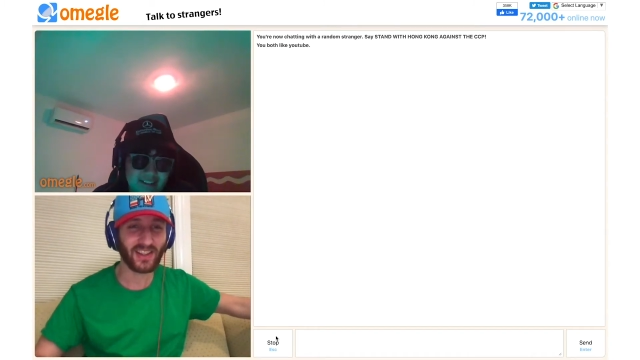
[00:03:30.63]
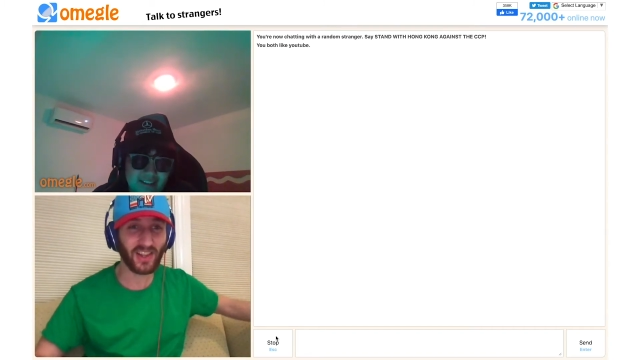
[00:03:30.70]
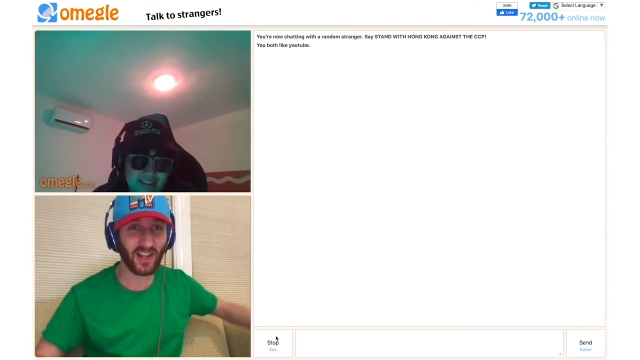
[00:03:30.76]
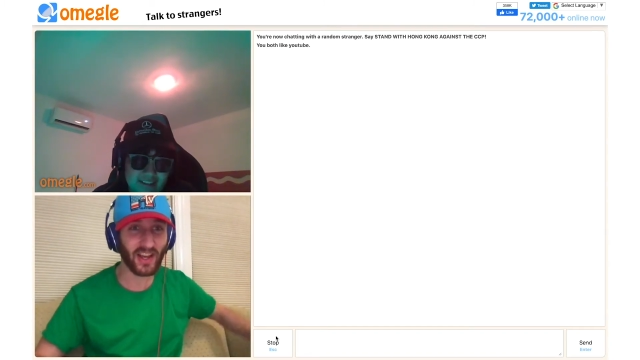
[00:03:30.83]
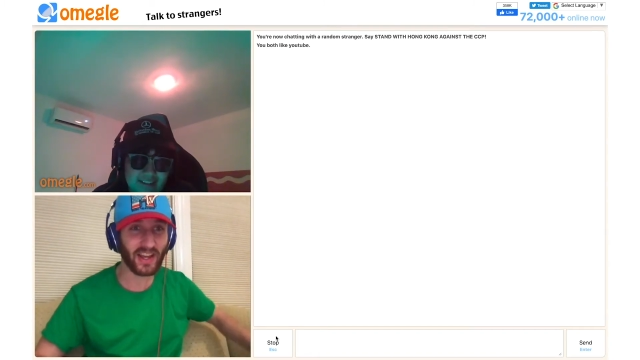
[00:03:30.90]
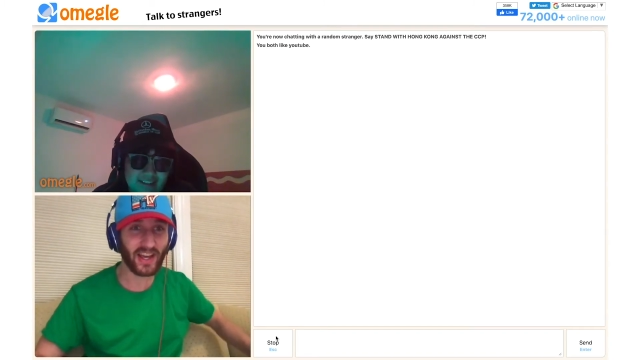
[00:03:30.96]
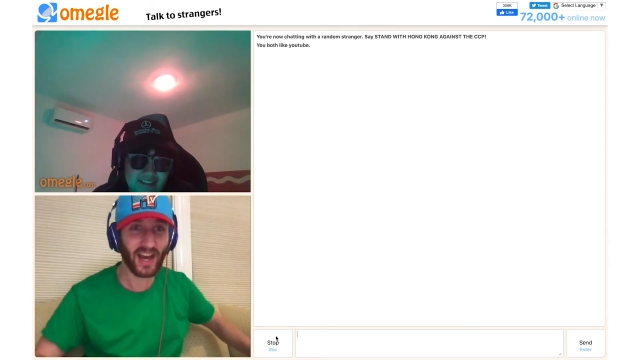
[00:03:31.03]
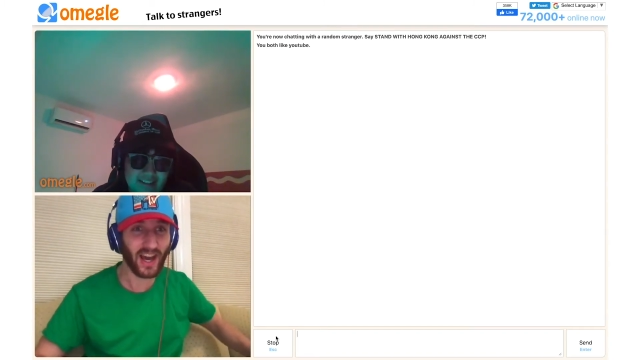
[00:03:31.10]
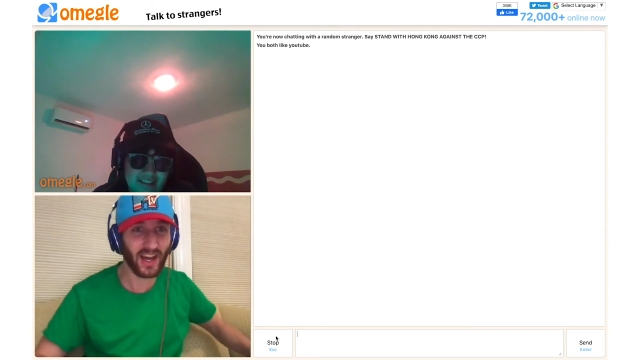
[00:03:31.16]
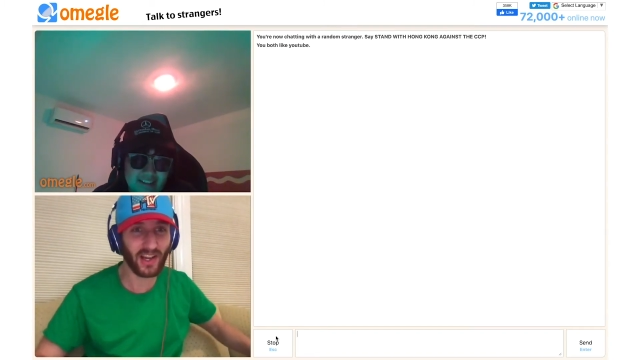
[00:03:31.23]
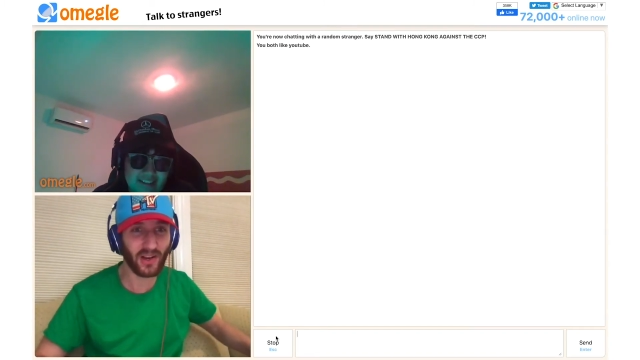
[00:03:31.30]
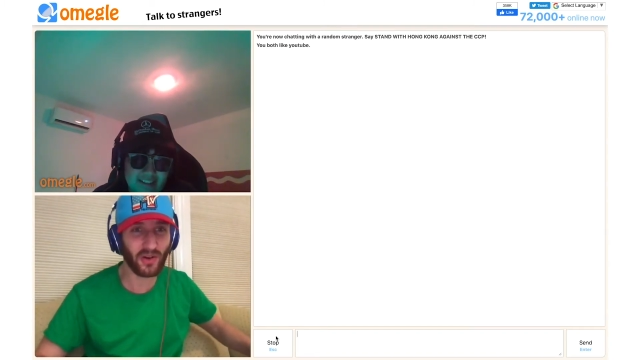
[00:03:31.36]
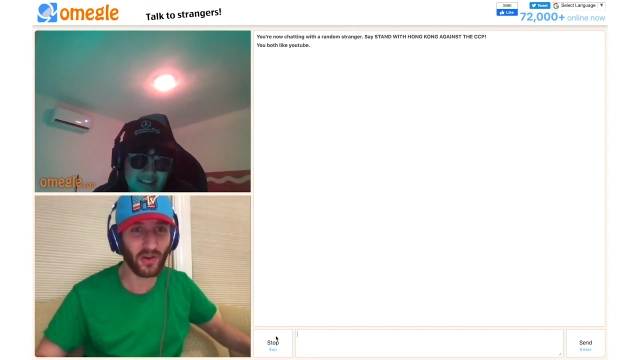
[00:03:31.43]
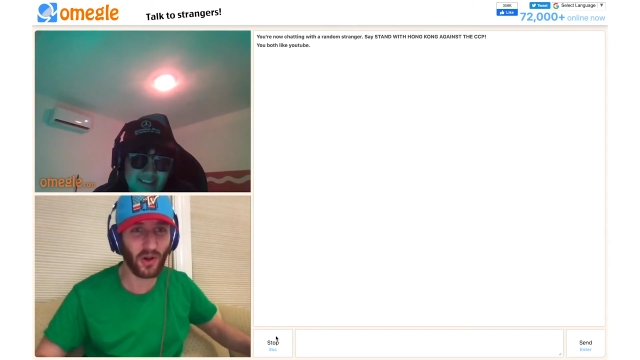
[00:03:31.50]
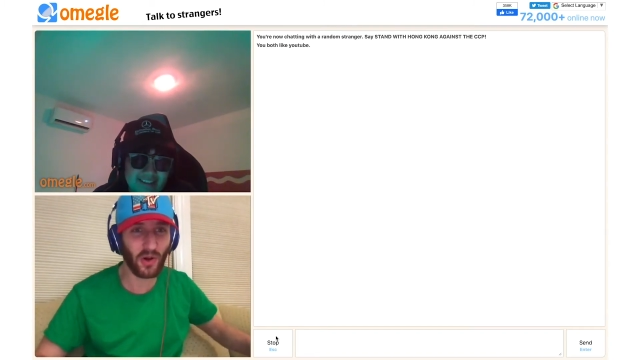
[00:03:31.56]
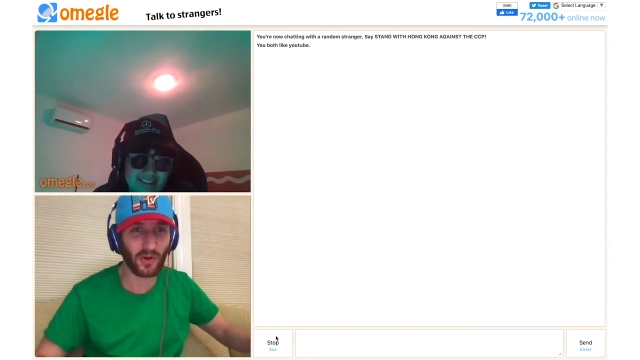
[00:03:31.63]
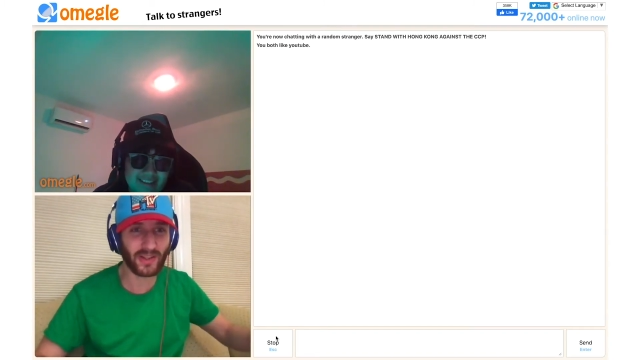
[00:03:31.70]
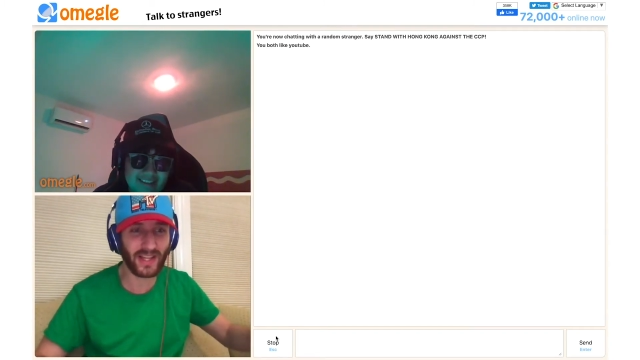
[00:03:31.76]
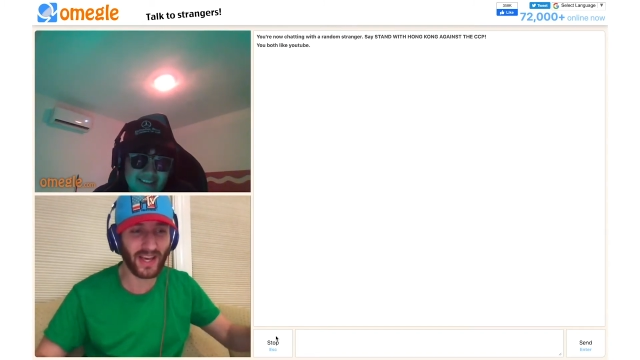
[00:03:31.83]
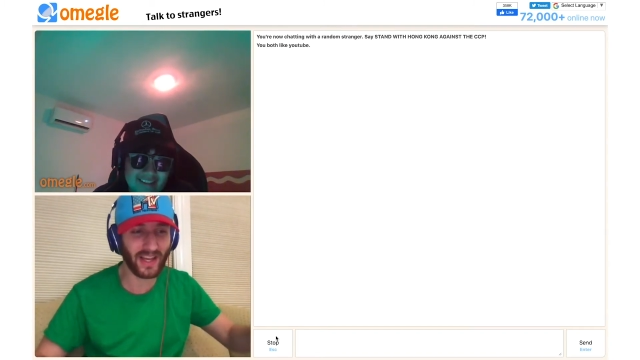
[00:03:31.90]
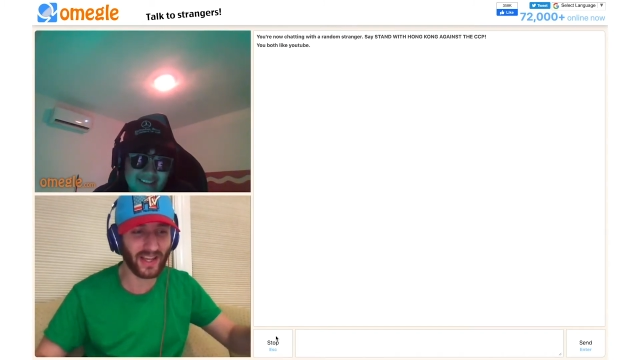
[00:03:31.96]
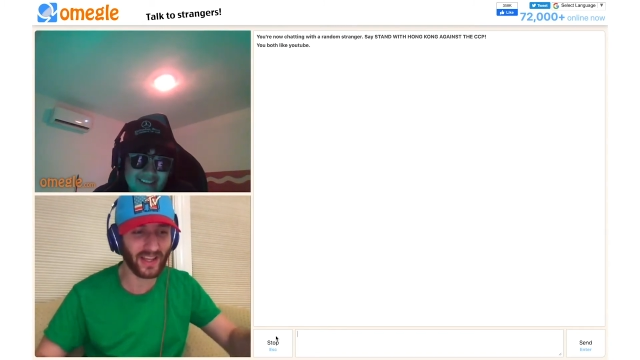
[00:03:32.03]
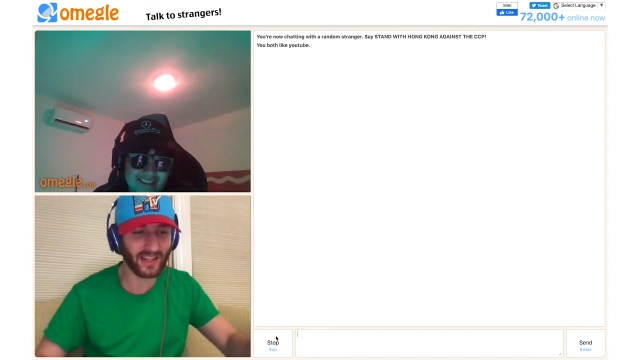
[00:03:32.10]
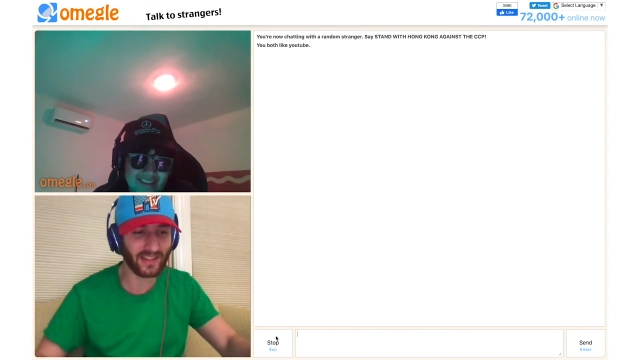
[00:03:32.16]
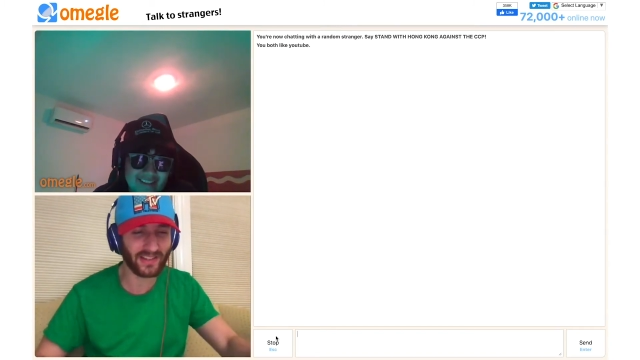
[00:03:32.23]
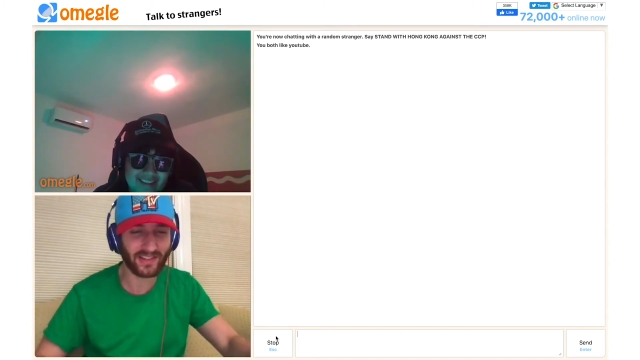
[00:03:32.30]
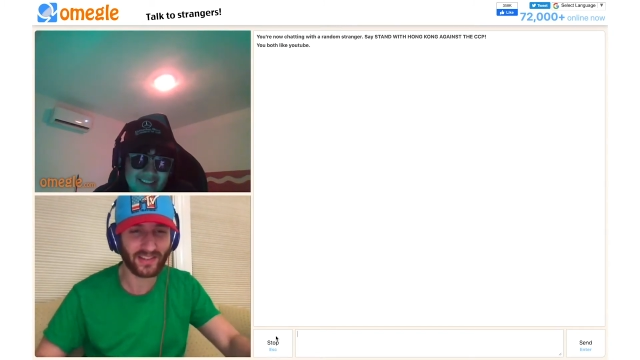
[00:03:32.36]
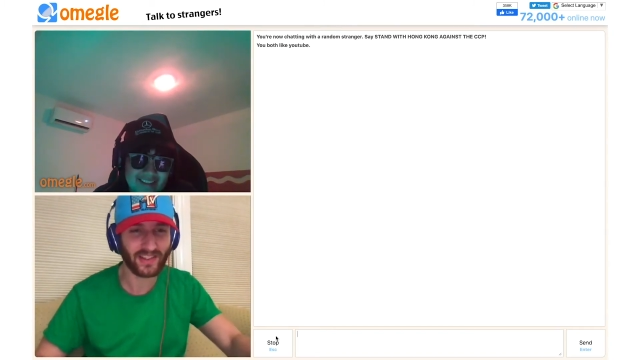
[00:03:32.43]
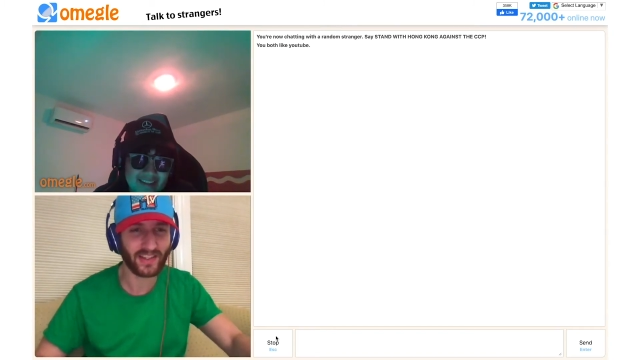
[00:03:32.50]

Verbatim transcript: Like, I don't know what that is.